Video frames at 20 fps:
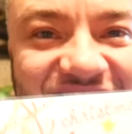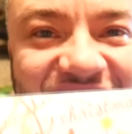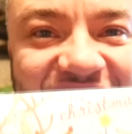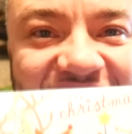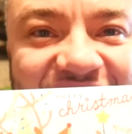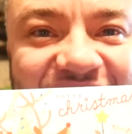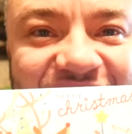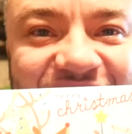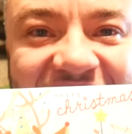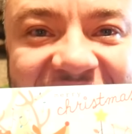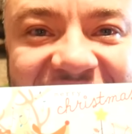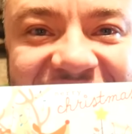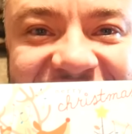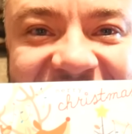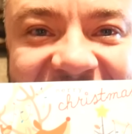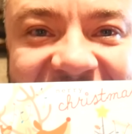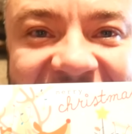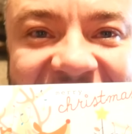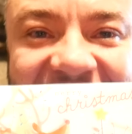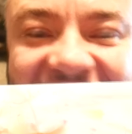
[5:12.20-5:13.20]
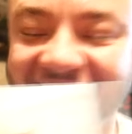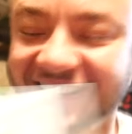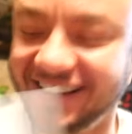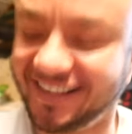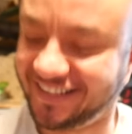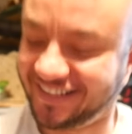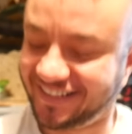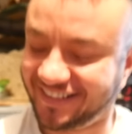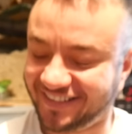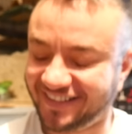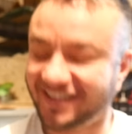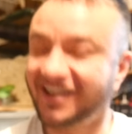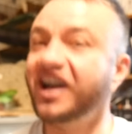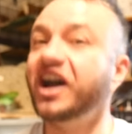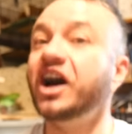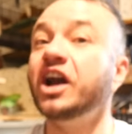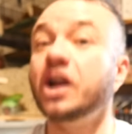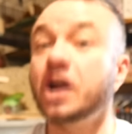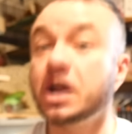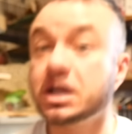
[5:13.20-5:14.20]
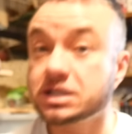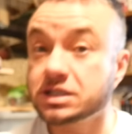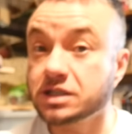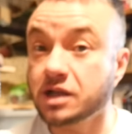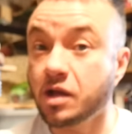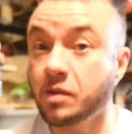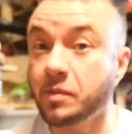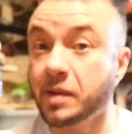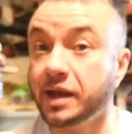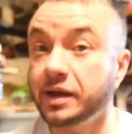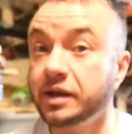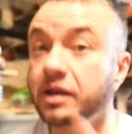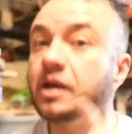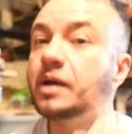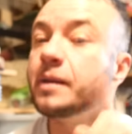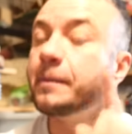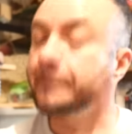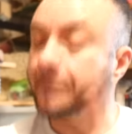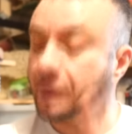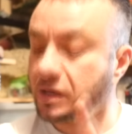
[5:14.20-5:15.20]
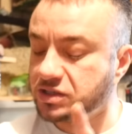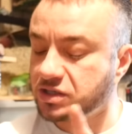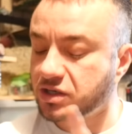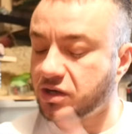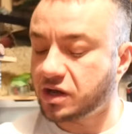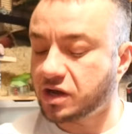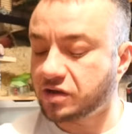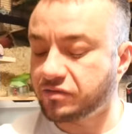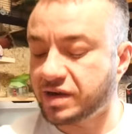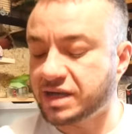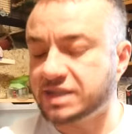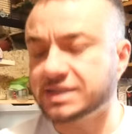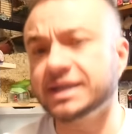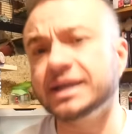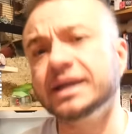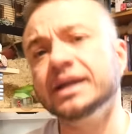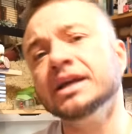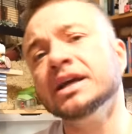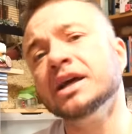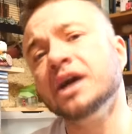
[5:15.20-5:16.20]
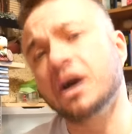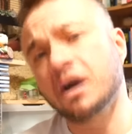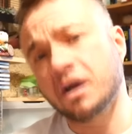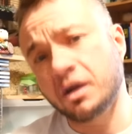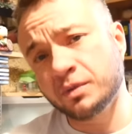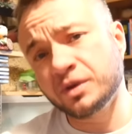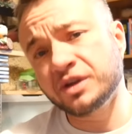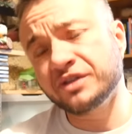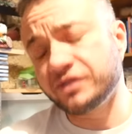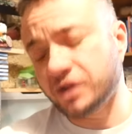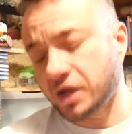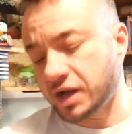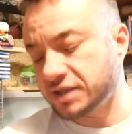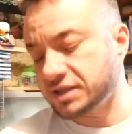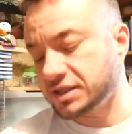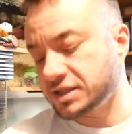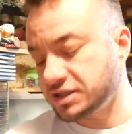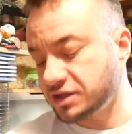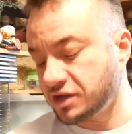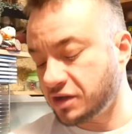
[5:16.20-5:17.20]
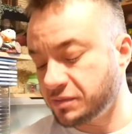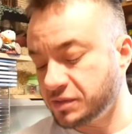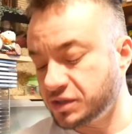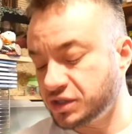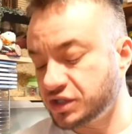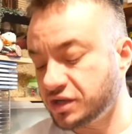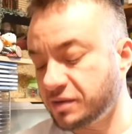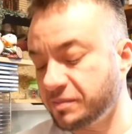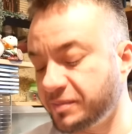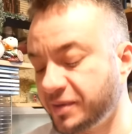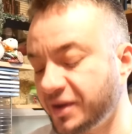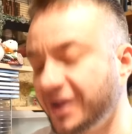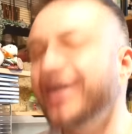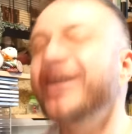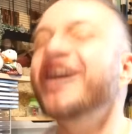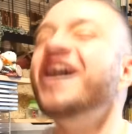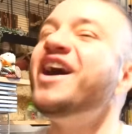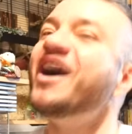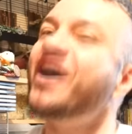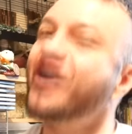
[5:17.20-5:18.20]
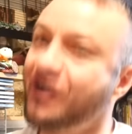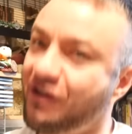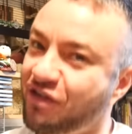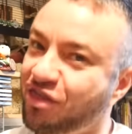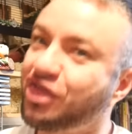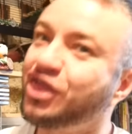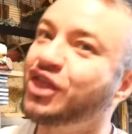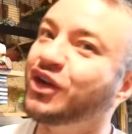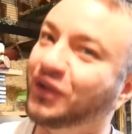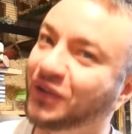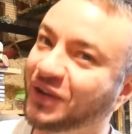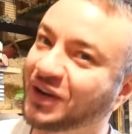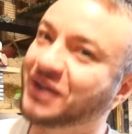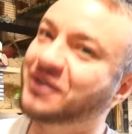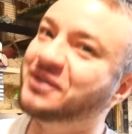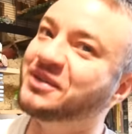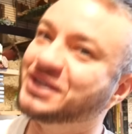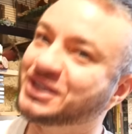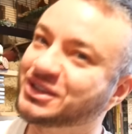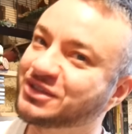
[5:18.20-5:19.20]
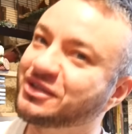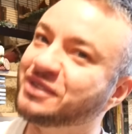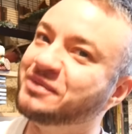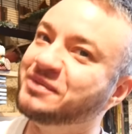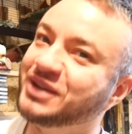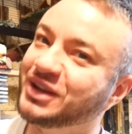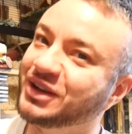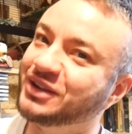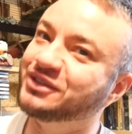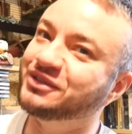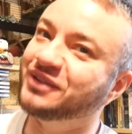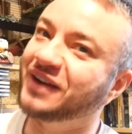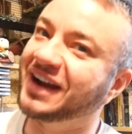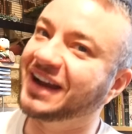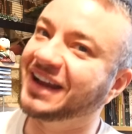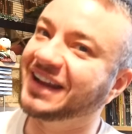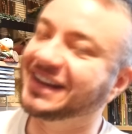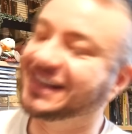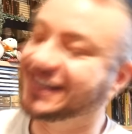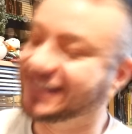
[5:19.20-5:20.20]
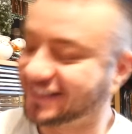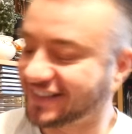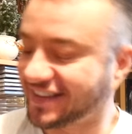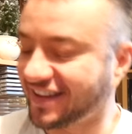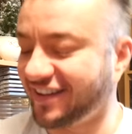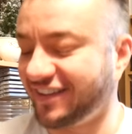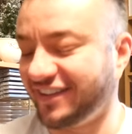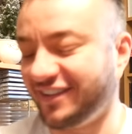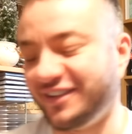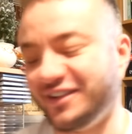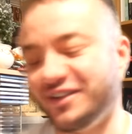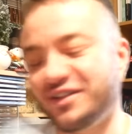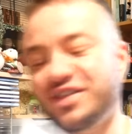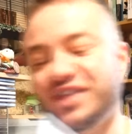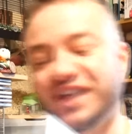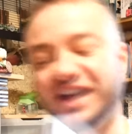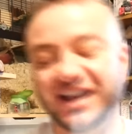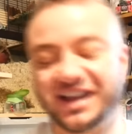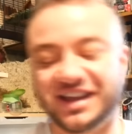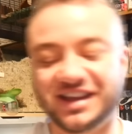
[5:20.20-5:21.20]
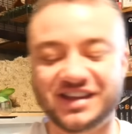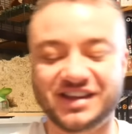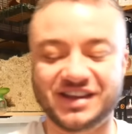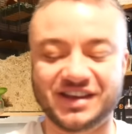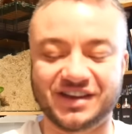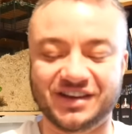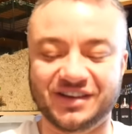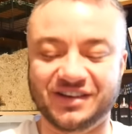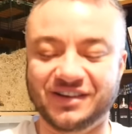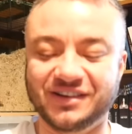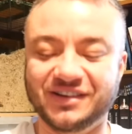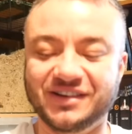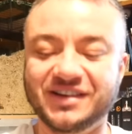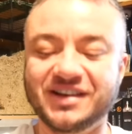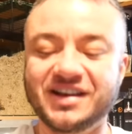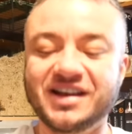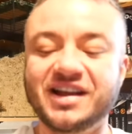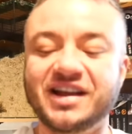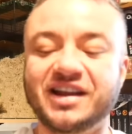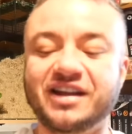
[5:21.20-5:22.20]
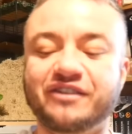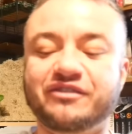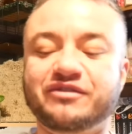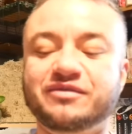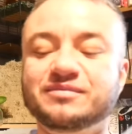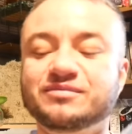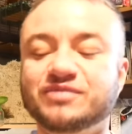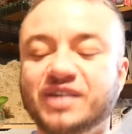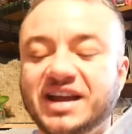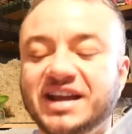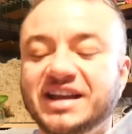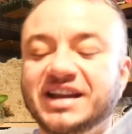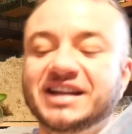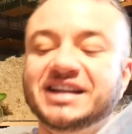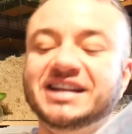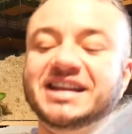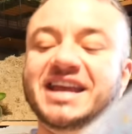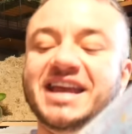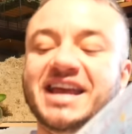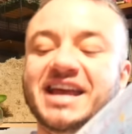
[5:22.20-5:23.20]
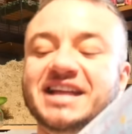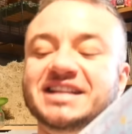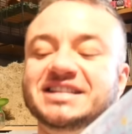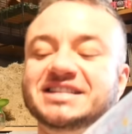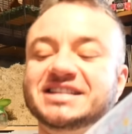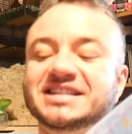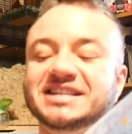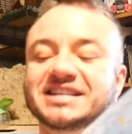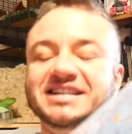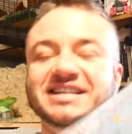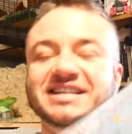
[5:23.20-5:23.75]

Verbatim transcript: like a reindeer. I like snowmen, but I do like a reindeer. I would have liked a snowman jumper. I thought it was from you, Rain. Oh, thank you. Like from Rain and Kit.